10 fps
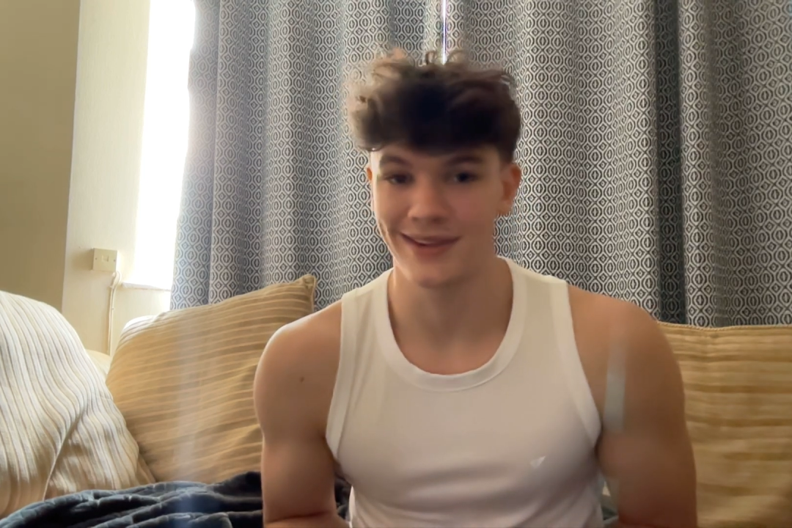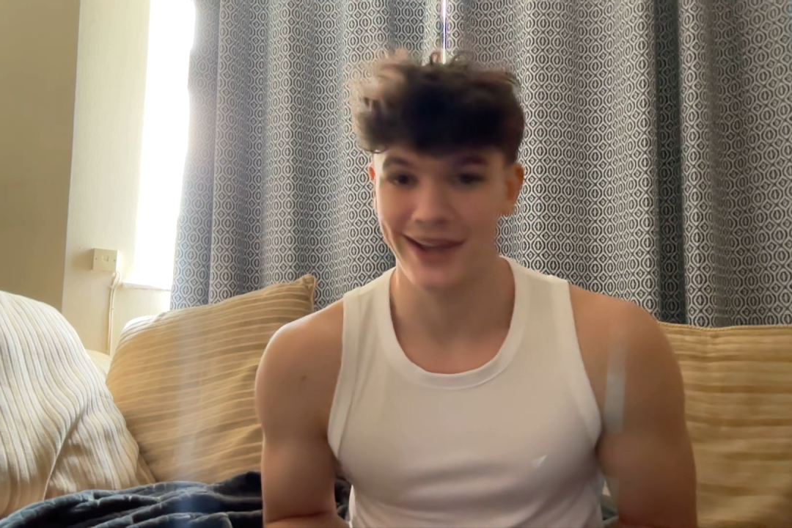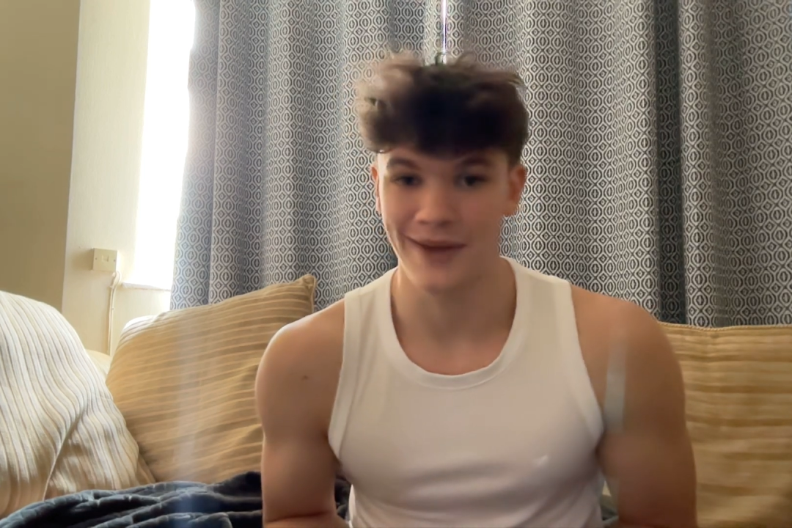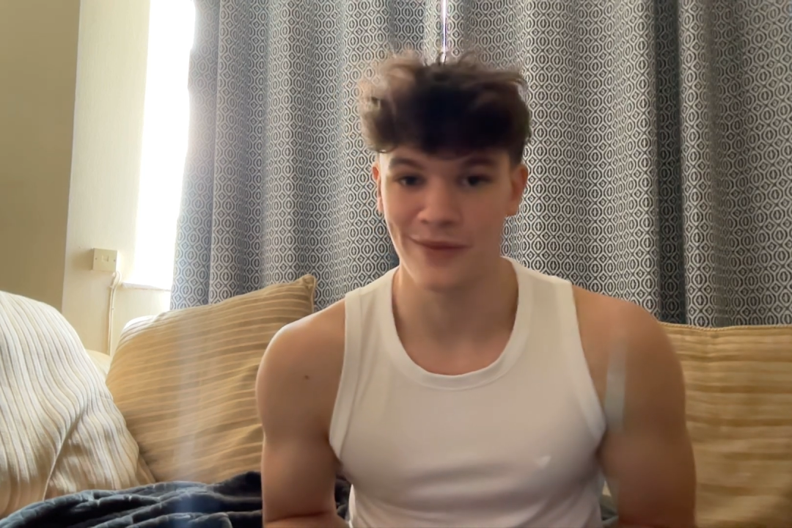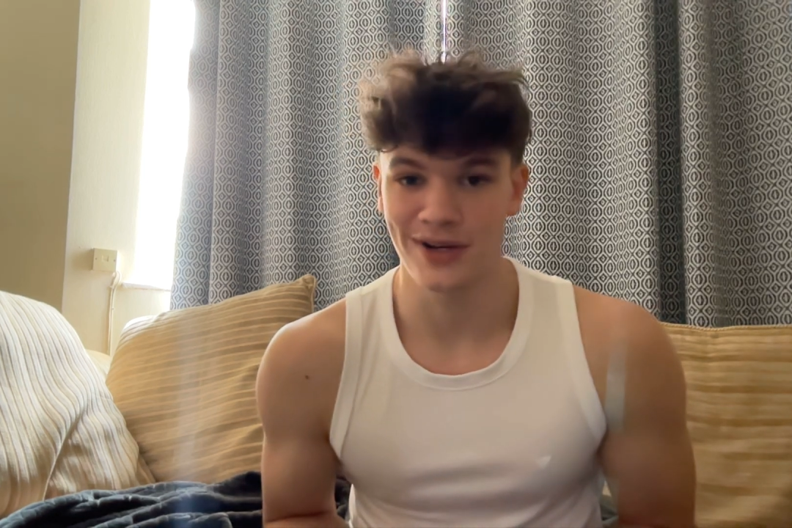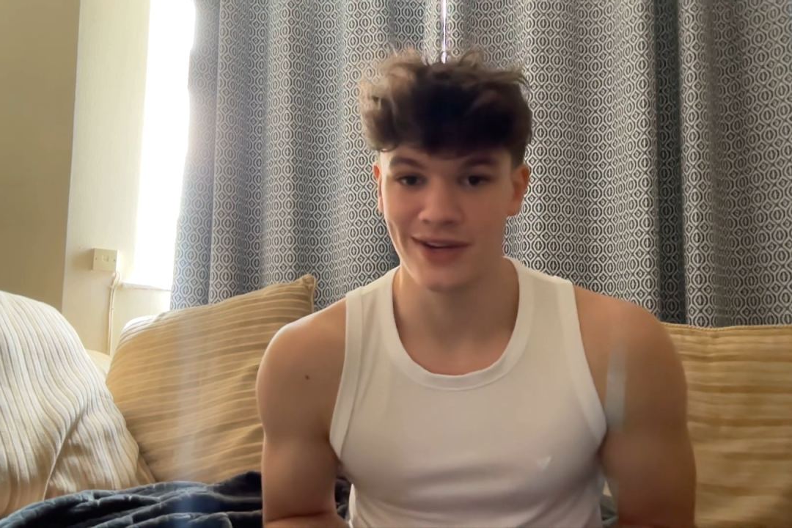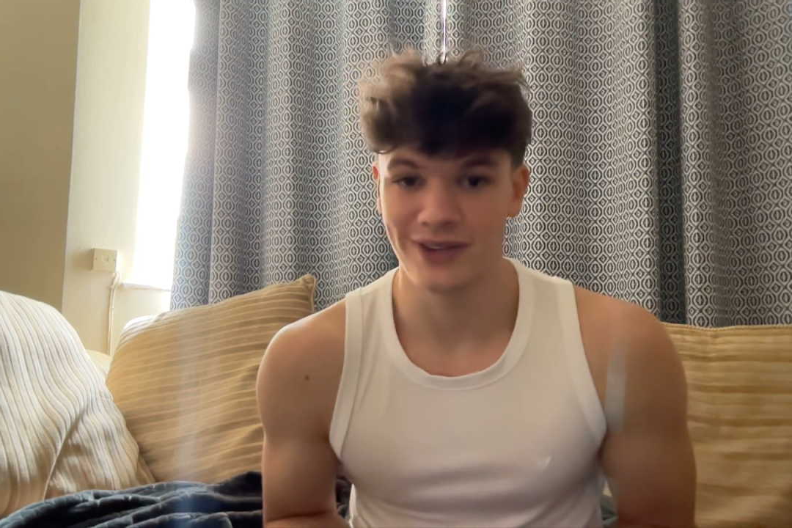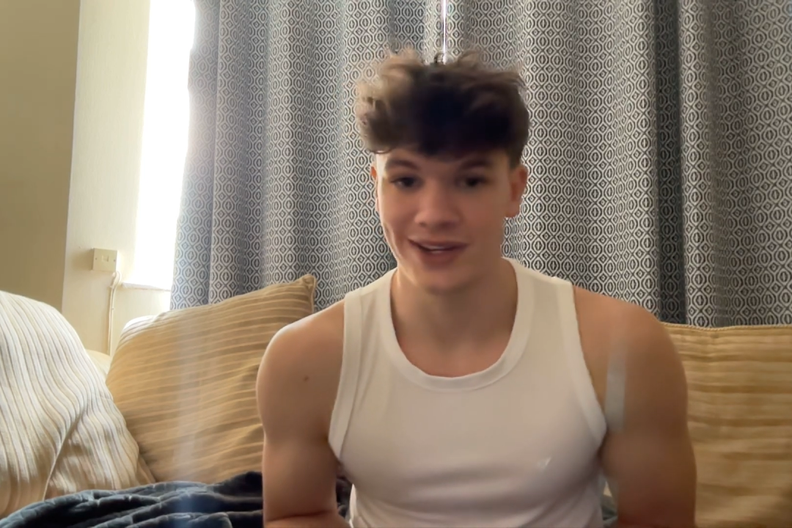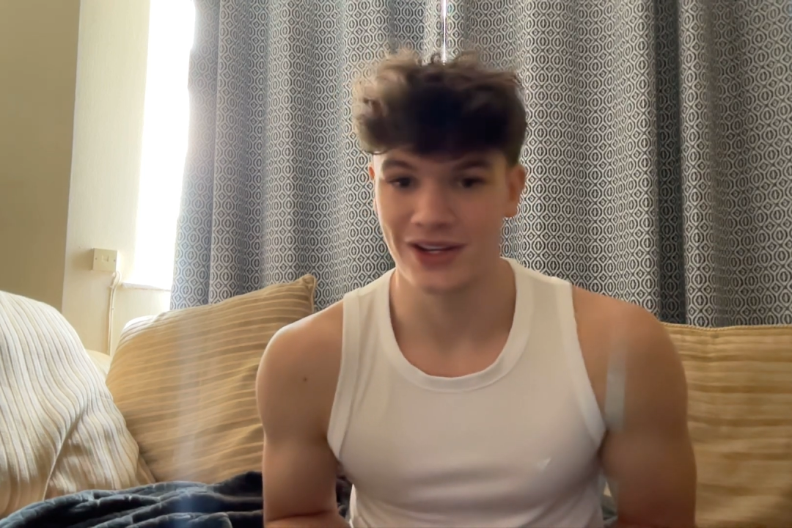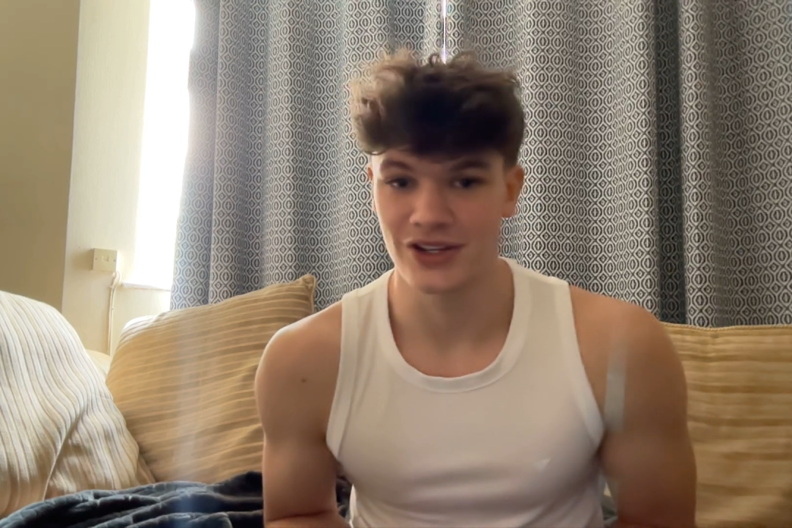get in really,
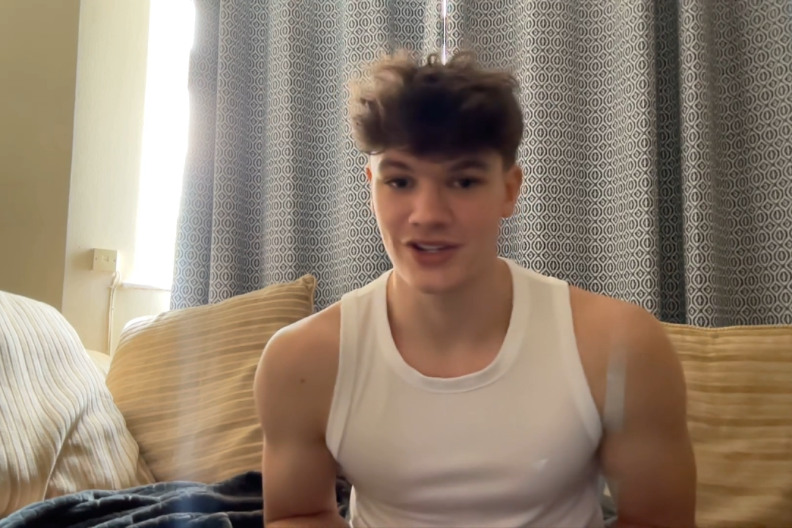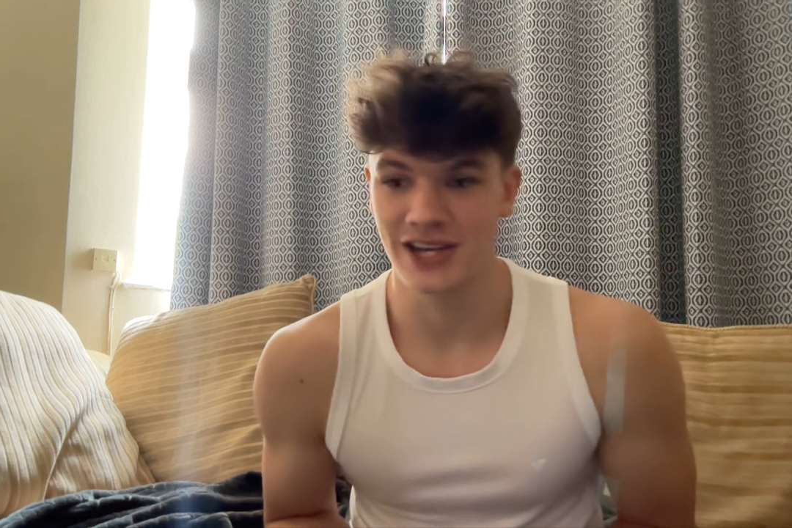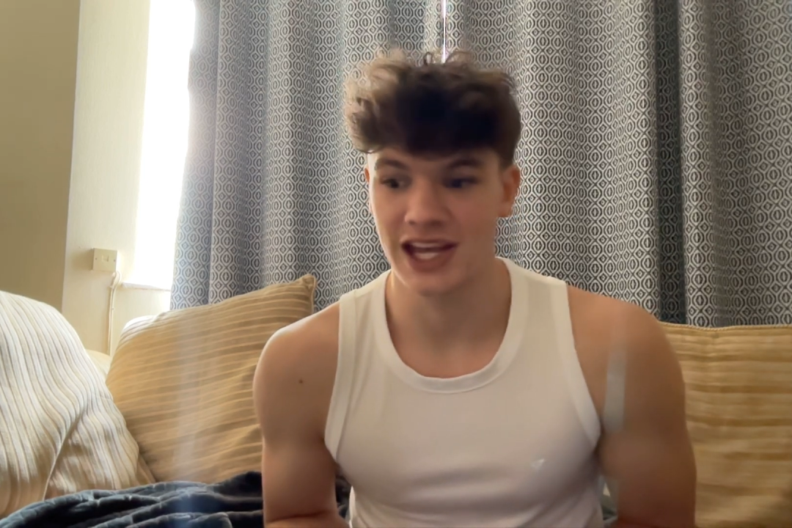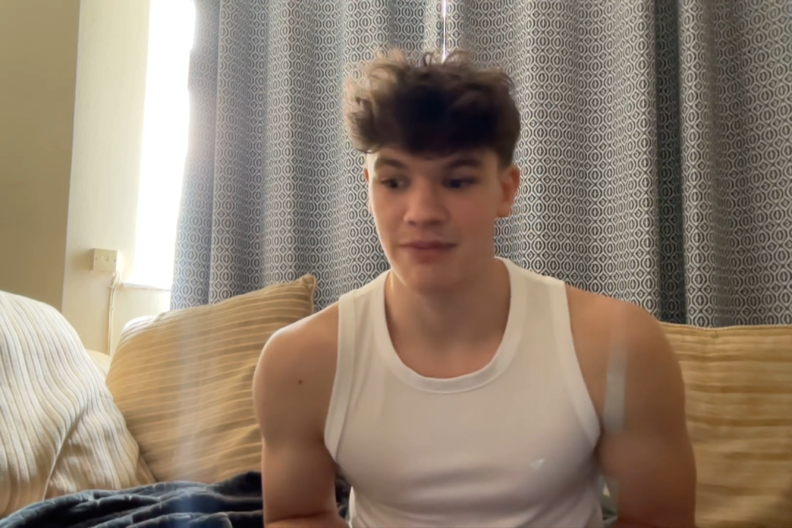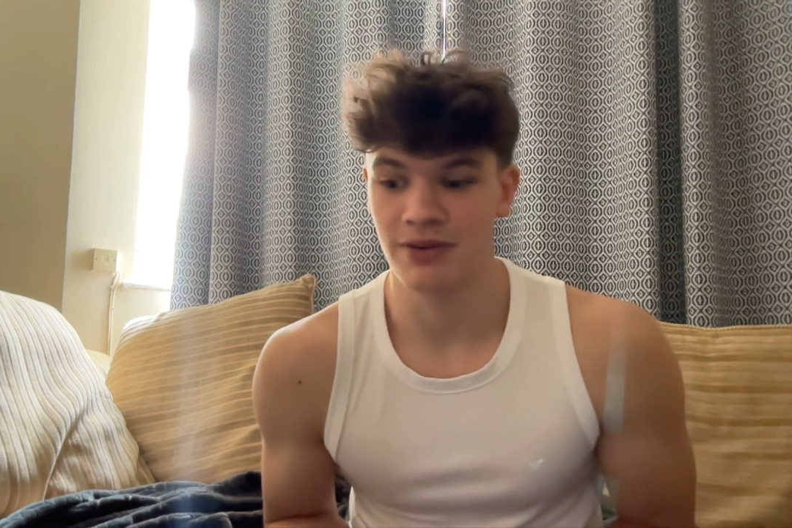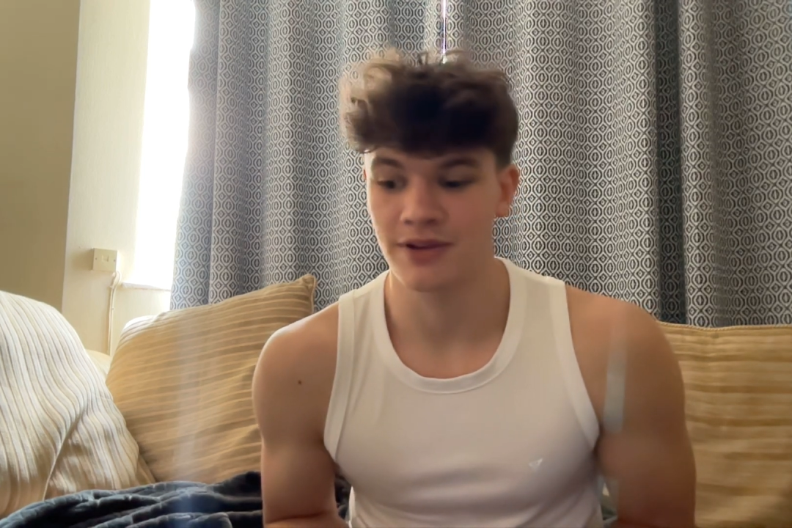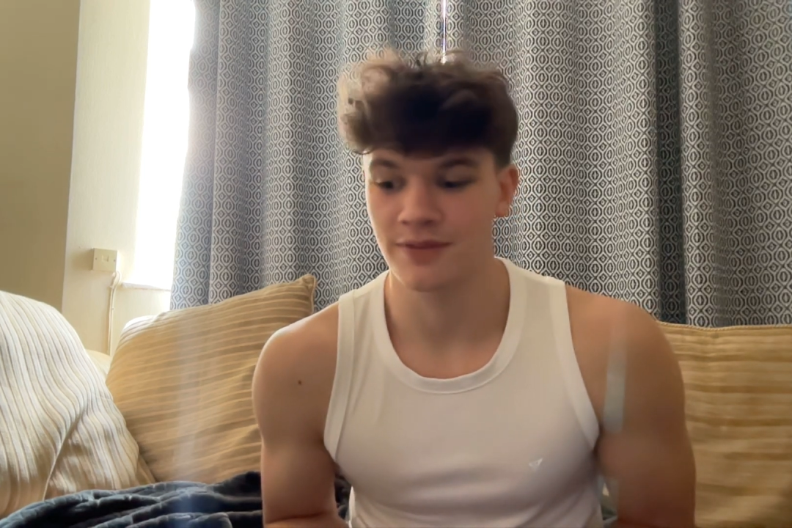really good shape.